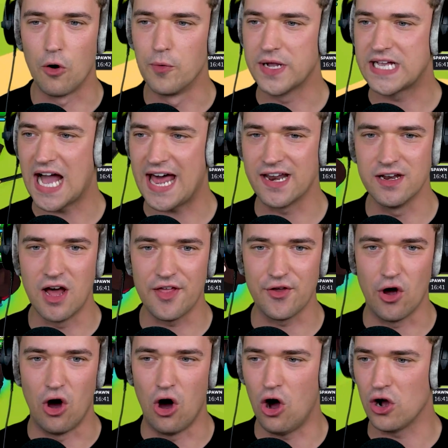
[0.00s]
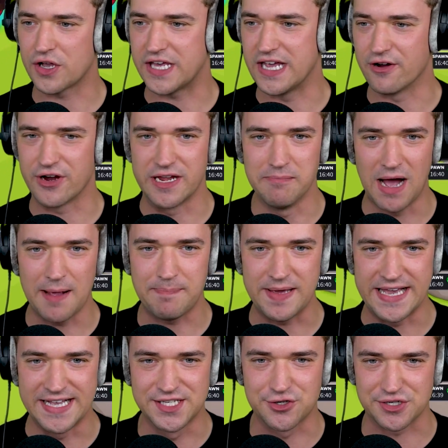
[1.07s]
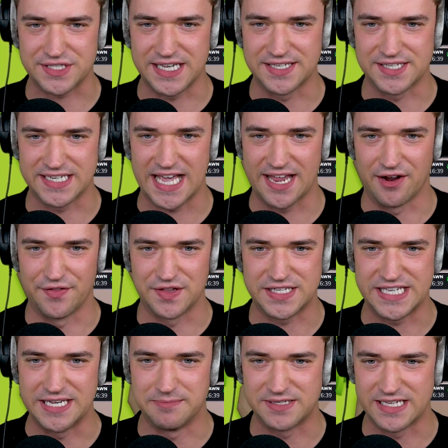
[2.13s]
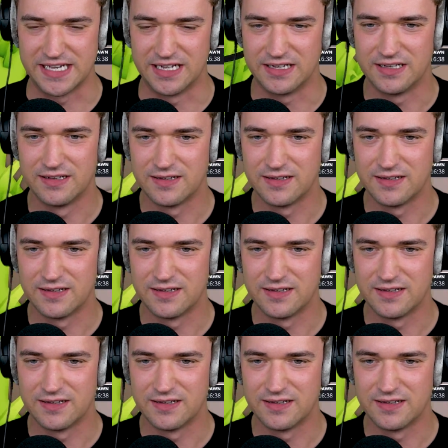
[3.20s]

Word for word: Oh, we got another Hawk here. He might be interesting to get on the team still.